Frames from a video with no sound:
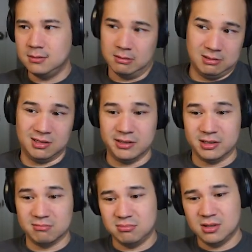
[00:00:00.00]
I get
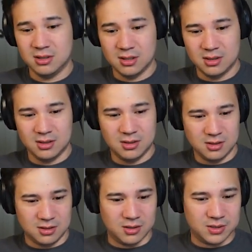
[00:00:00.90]
to
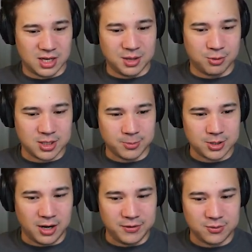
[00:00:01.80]
go inside the
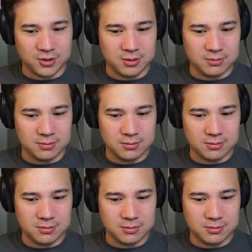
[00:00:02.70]
principal's office for